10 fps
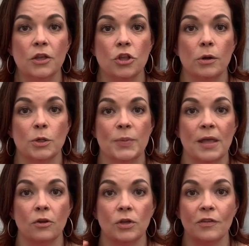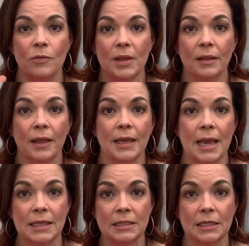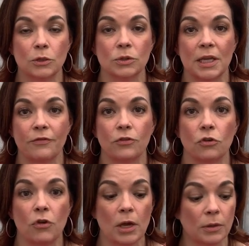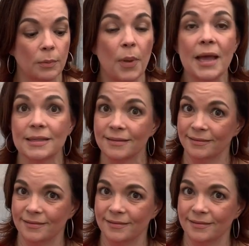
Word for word: Jerry was back there giving me like hand signals like for the ground, but